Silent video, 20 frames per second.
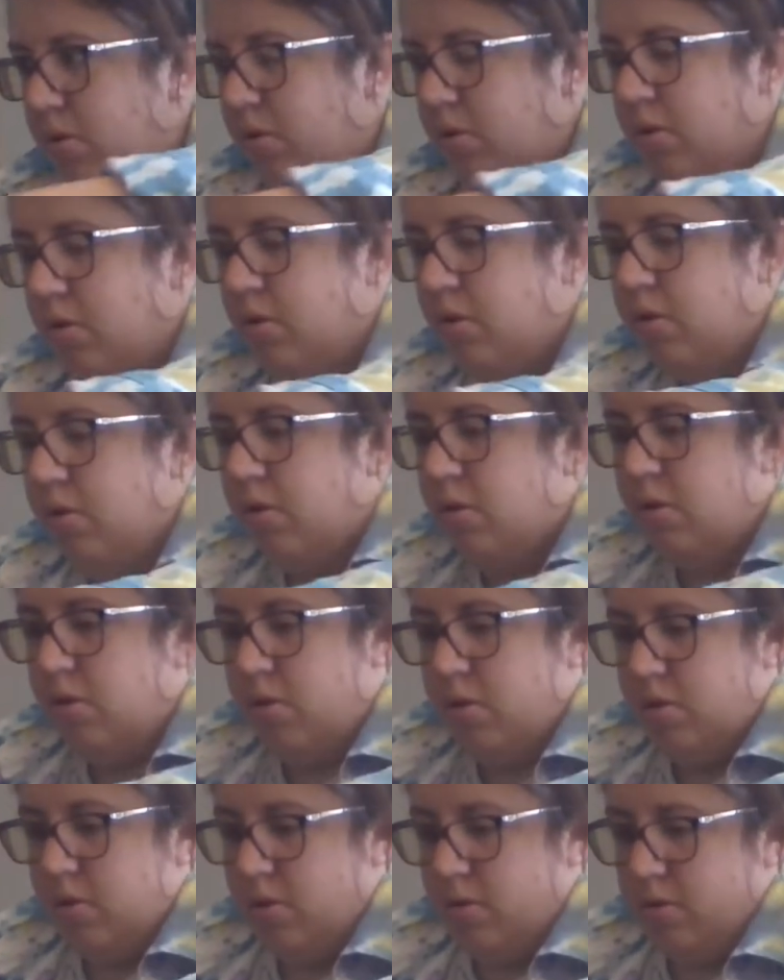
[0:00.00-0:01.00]

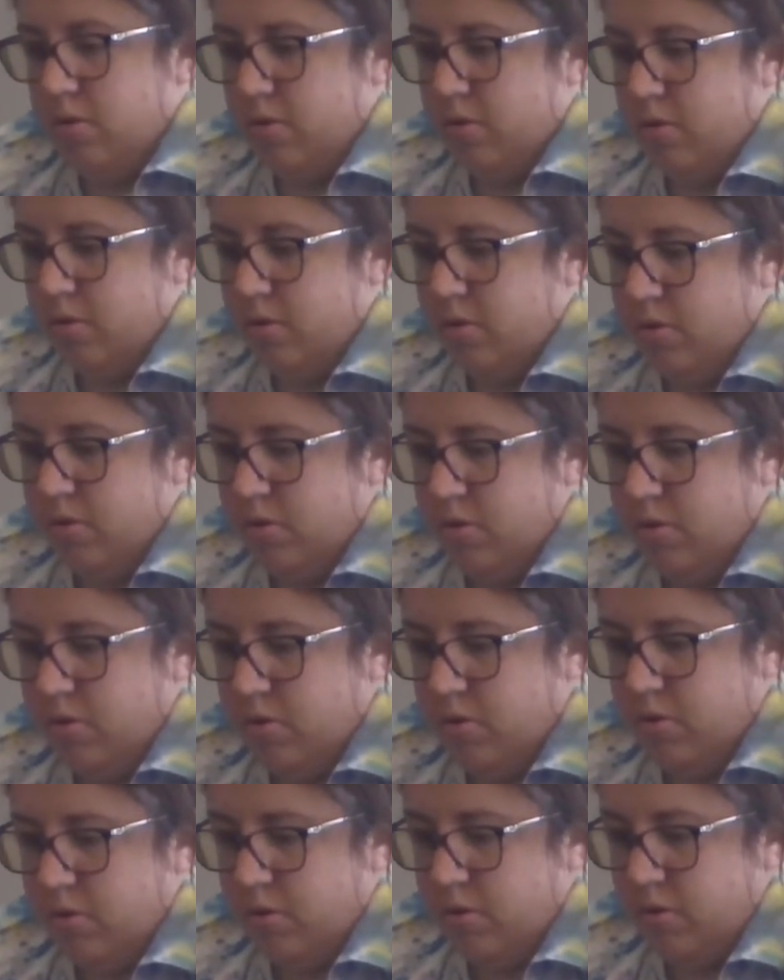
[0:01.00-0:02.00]

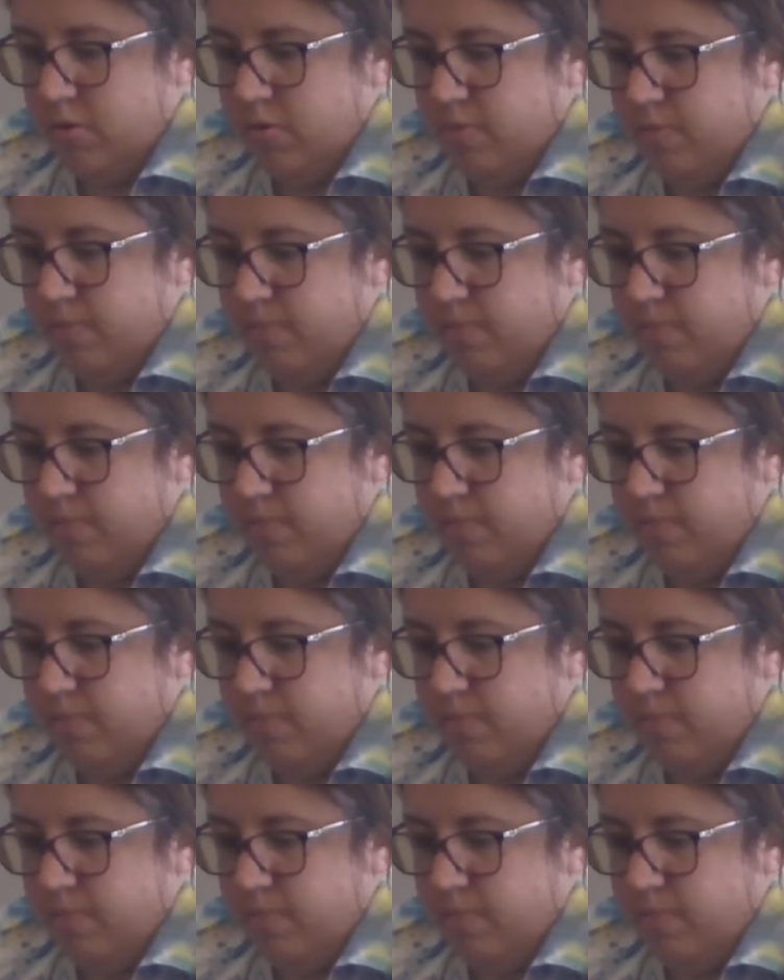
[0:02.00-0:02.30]
Nothing is said.